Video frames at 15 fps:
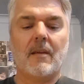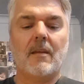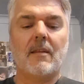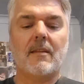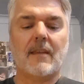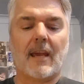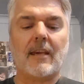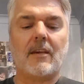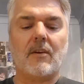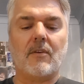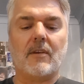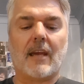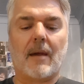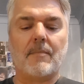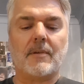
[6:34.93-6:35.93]
Thank you,
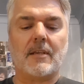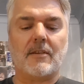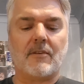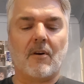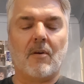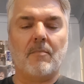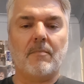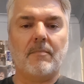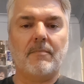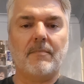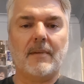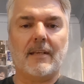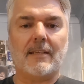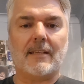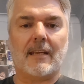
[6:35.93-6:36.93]
Captain Tom,
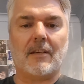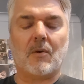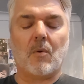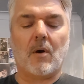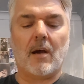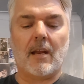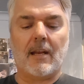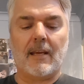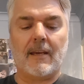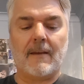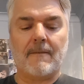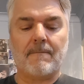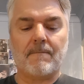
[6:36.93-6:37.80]
he said quietly.